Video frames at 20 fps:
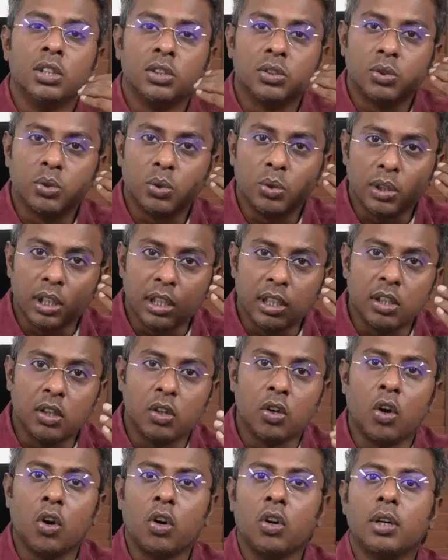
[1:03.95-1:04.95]
So the
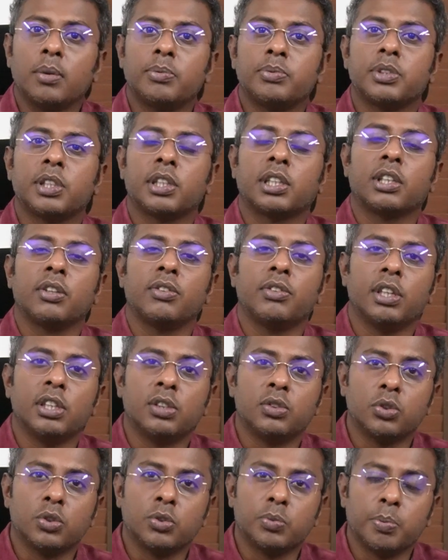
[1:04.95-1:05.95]
non-obstructive
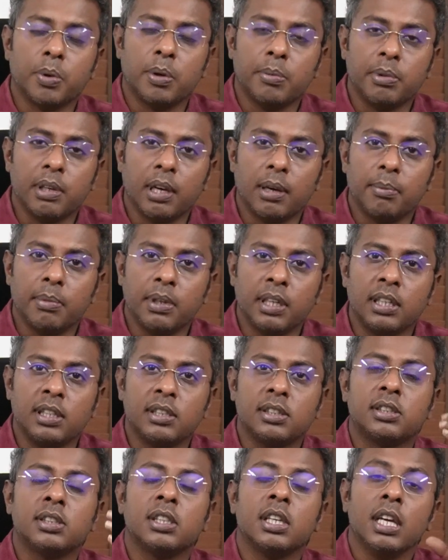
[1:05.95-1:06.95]
azoospermia
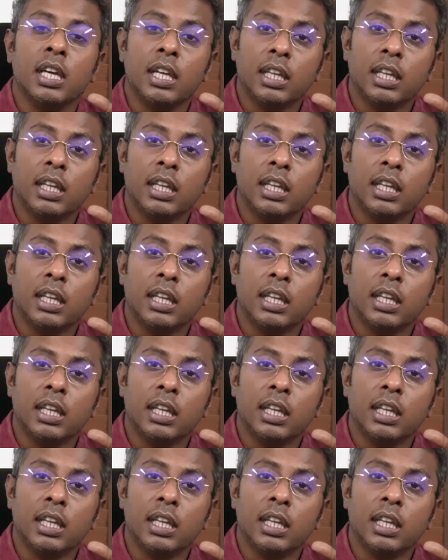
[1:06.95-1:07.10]
means